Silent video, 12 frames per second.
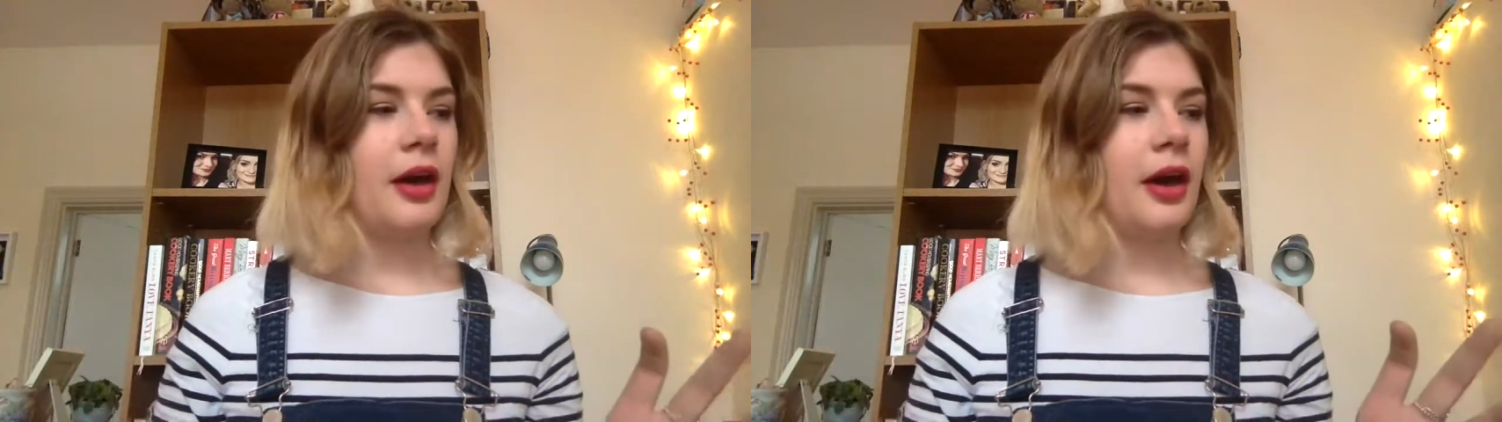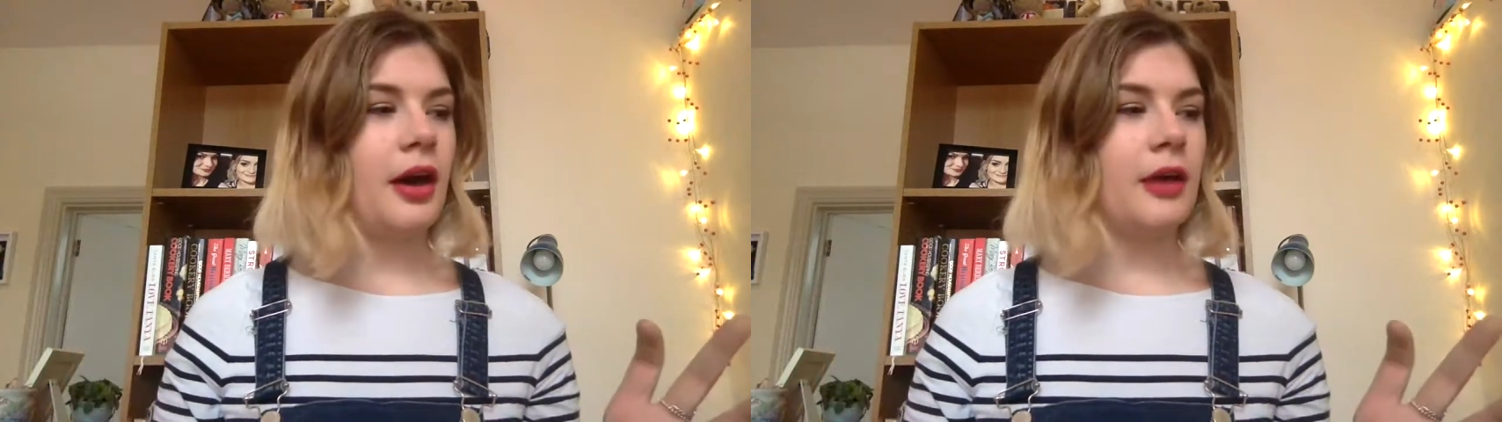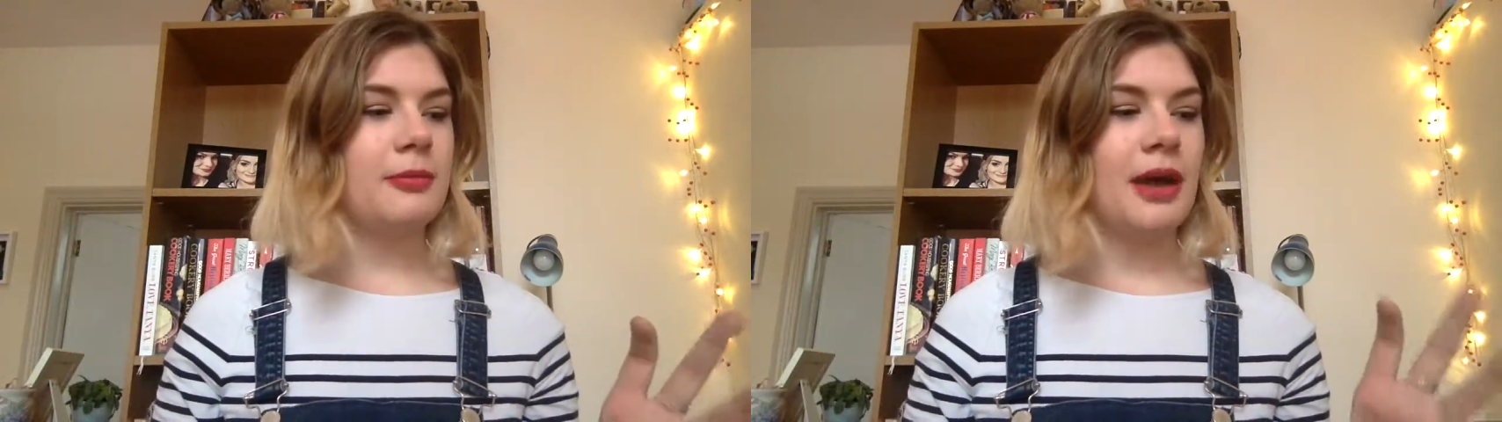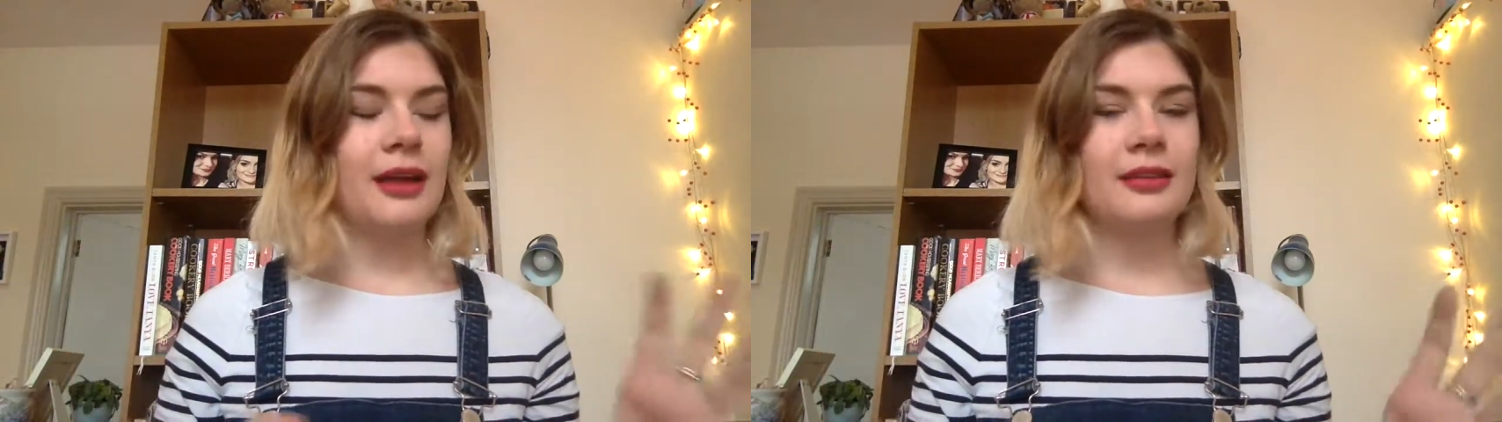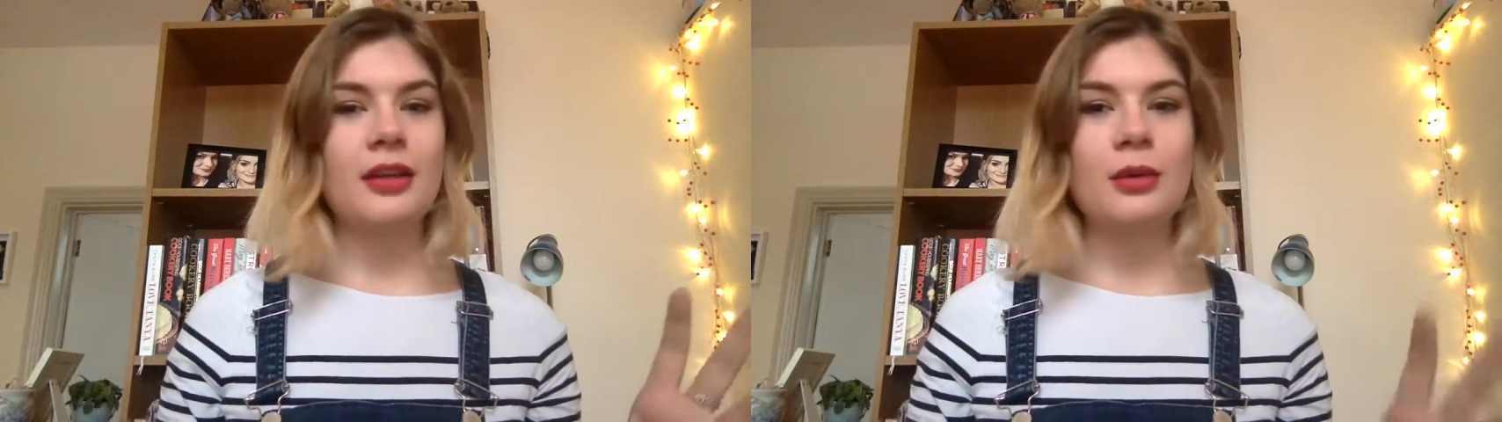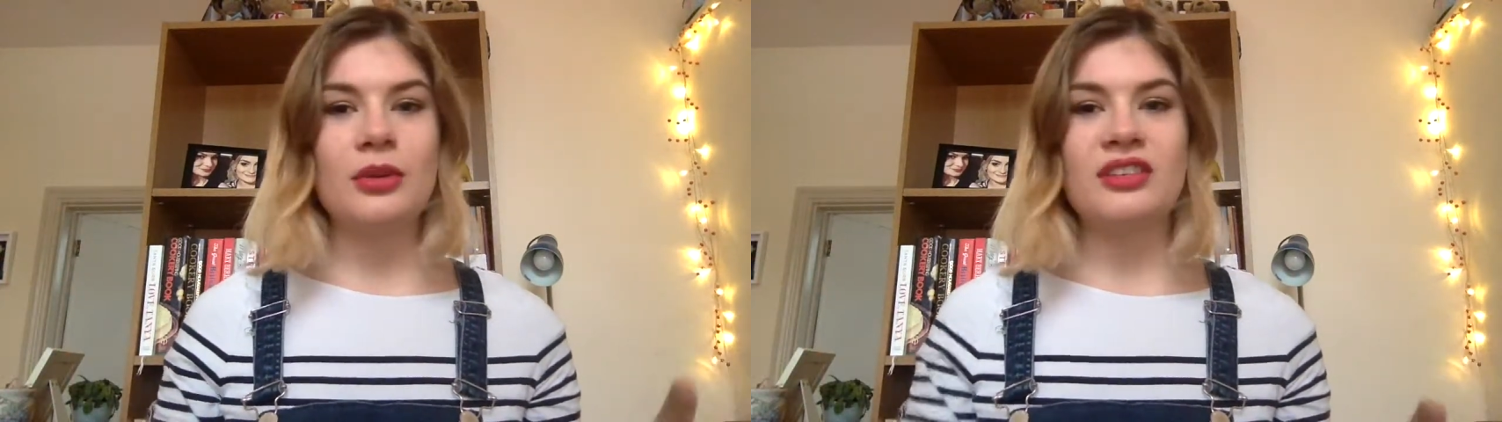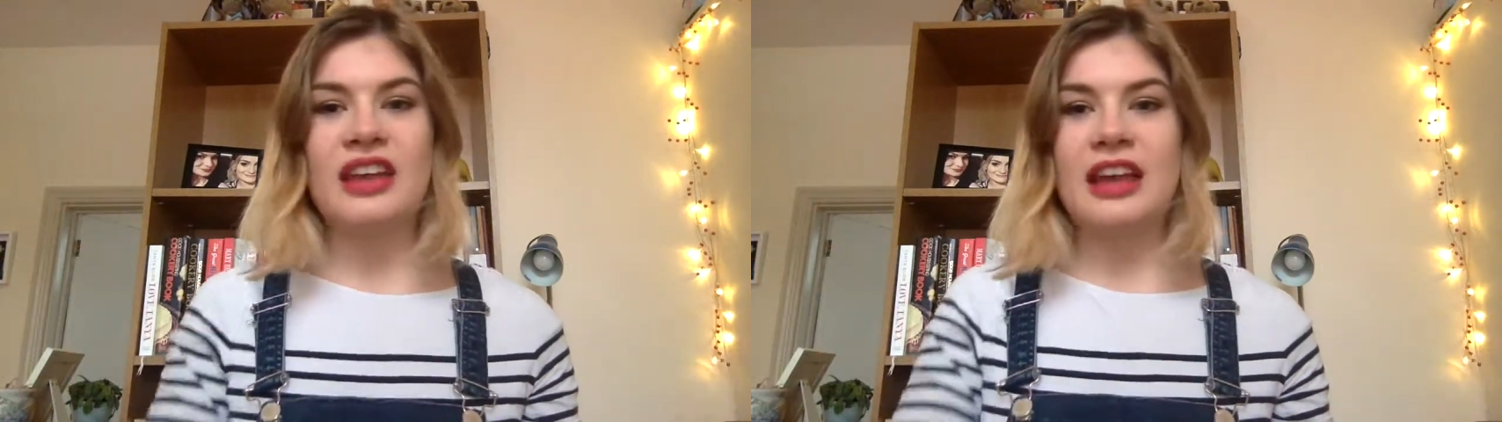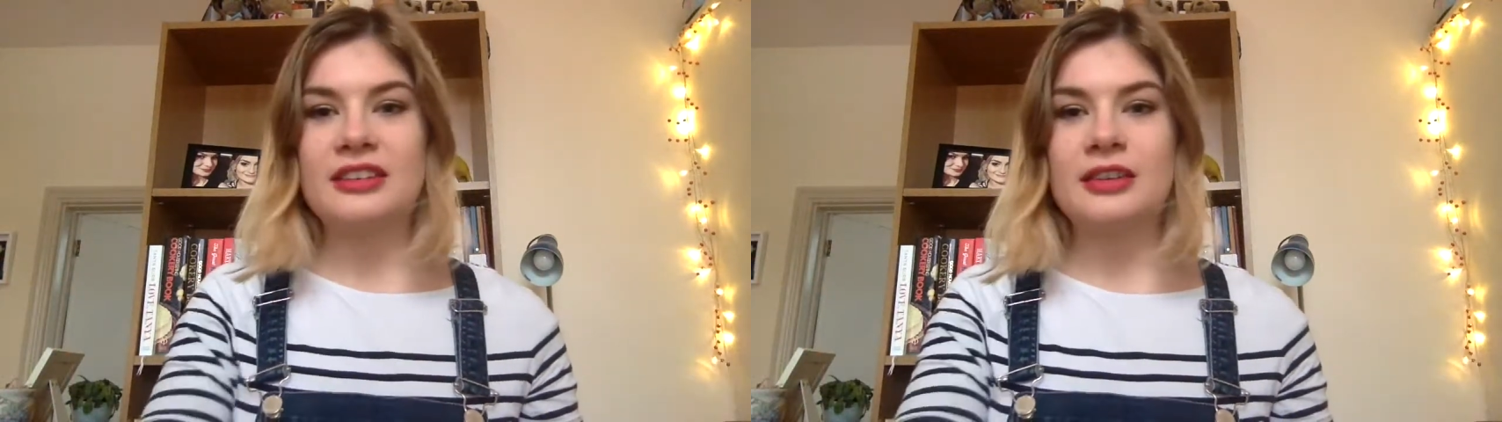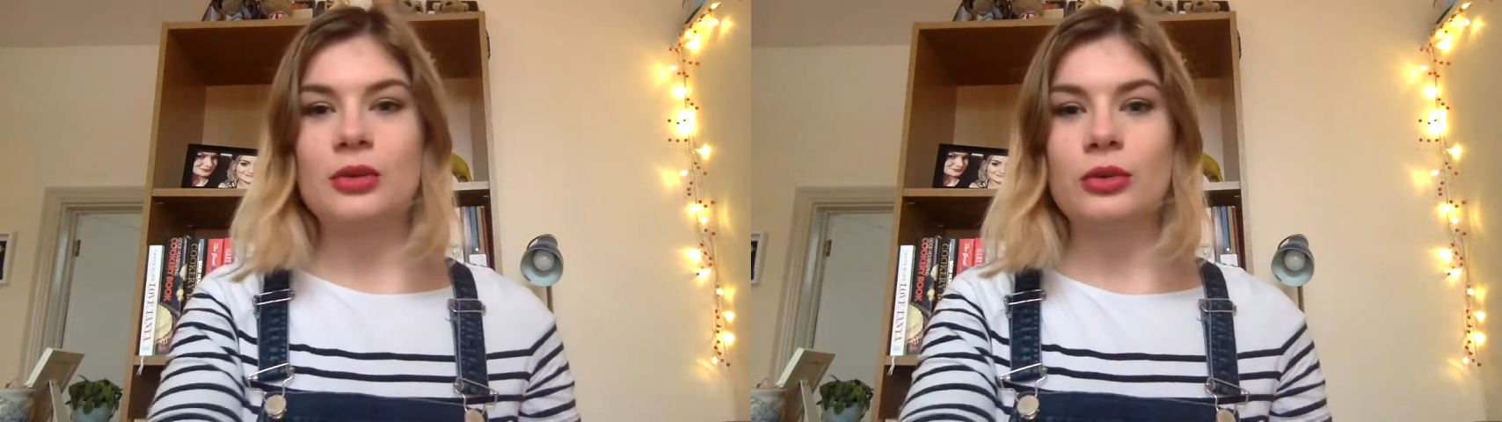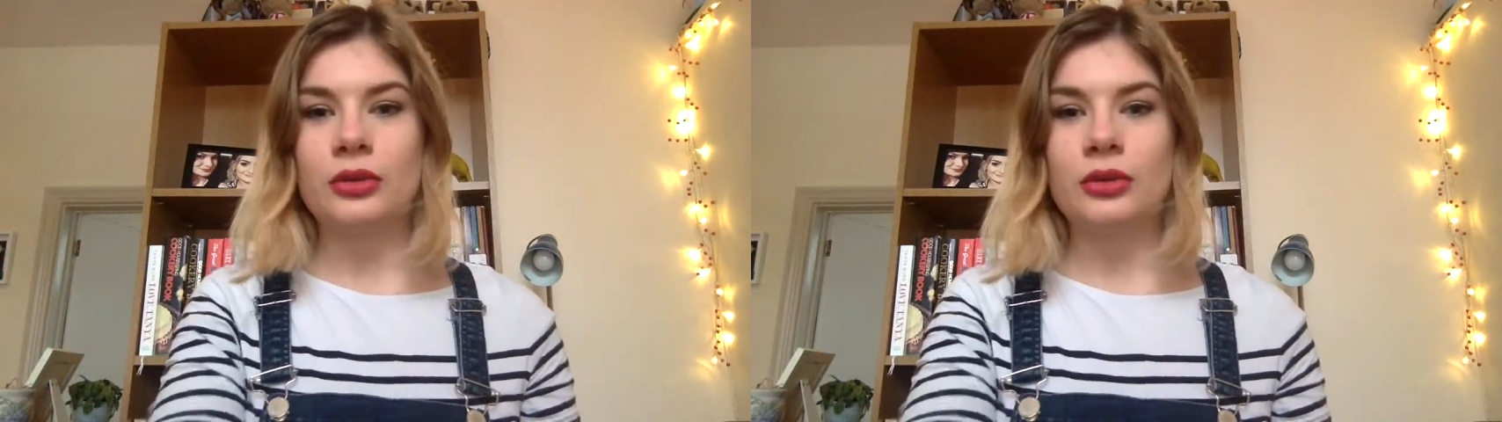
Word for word: Um, as I was getting all